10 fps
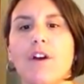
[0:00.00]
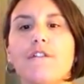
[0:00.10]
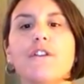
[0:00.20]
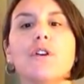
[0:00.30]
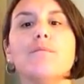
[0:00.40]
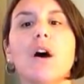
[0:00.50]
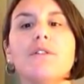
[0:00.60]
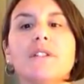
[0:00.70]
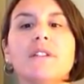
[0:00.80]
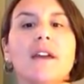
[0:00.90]
For
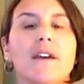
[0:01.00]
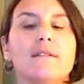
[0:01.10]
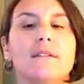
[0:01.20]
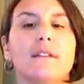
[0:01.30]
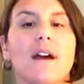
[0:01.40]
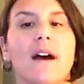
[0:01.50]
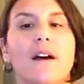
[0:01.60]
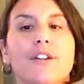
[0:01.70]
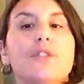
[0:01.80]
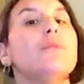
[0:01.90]
most tests,
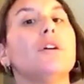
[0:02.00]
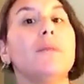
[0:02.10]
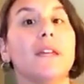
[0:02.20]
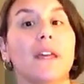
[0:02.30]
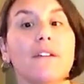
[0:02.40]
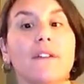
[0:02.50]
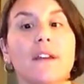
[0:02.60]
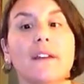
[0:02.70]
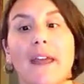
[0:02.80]
you will be given